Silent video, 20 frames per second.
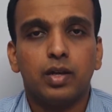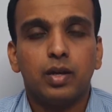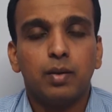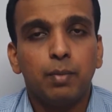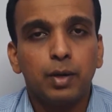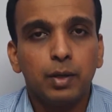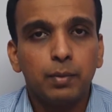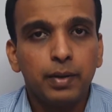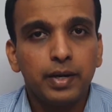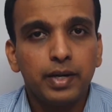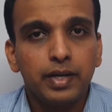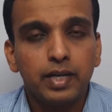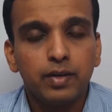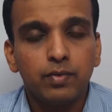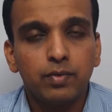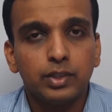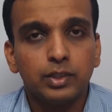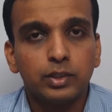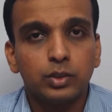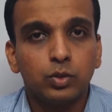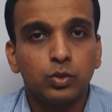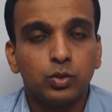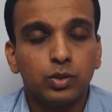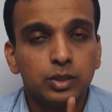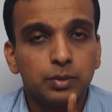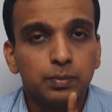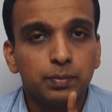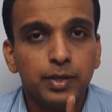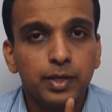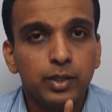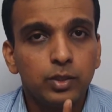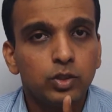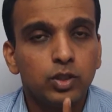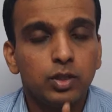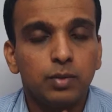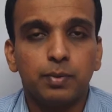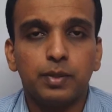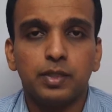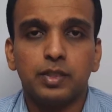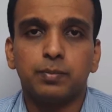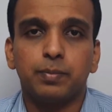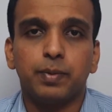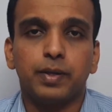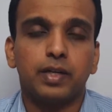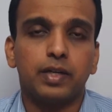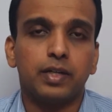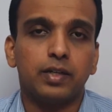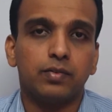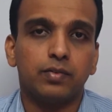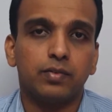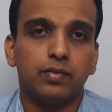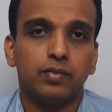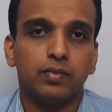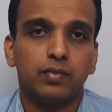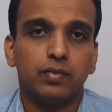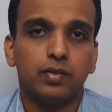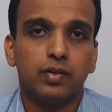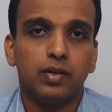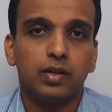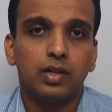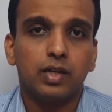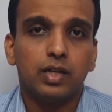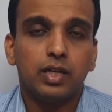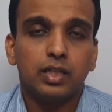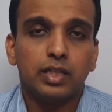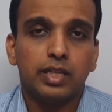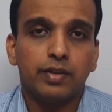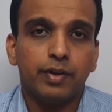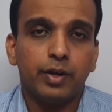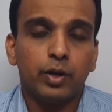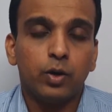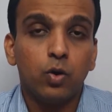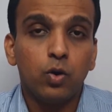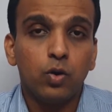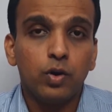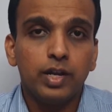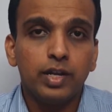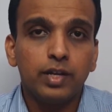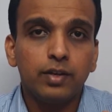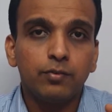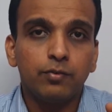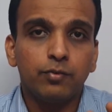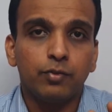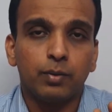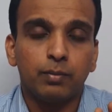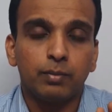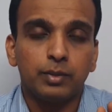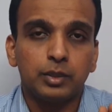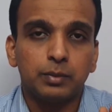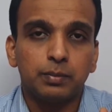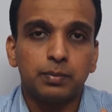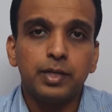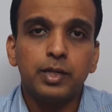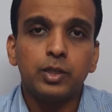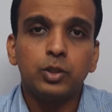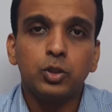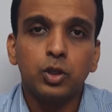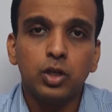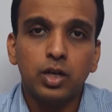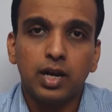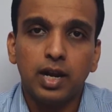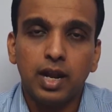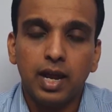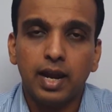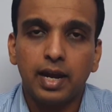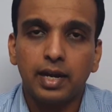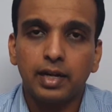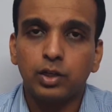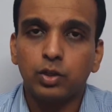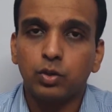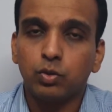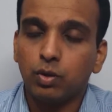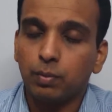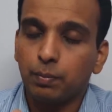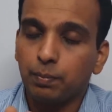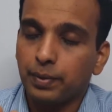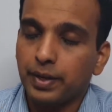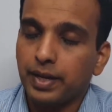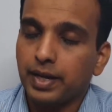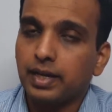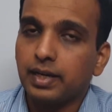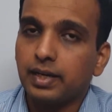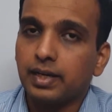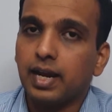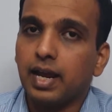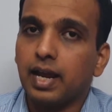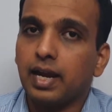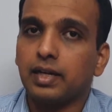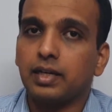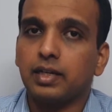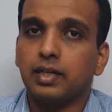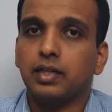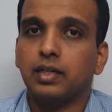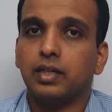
But my dear ones, through a spiritual perspective, they were going from a spiritual land to a pagan land.